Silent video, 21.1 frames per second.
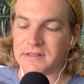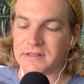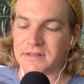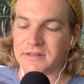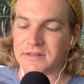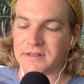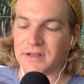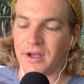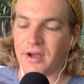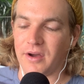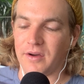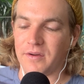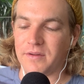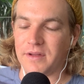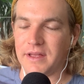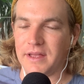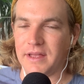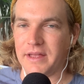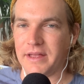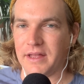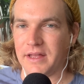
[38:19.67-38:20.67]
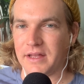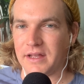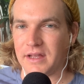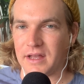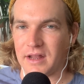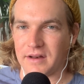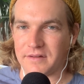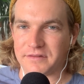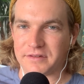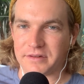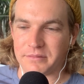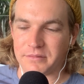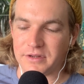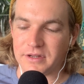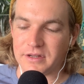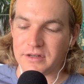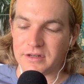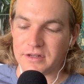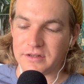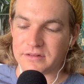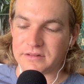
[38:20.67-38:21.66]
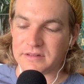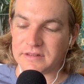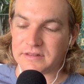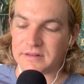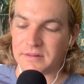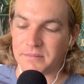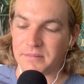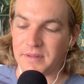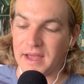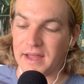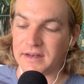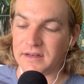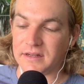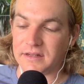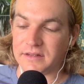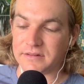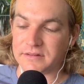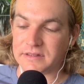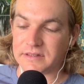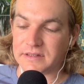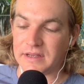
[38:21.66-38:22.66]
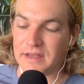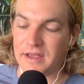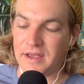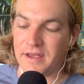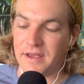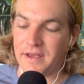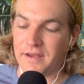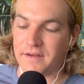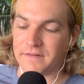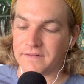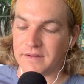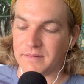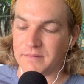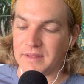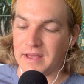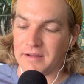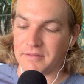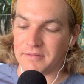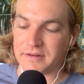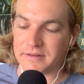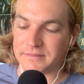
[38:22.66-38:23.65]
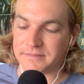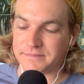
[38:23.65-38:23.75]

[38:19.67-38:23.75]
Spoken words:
So kind of some good news and some bad news from that one.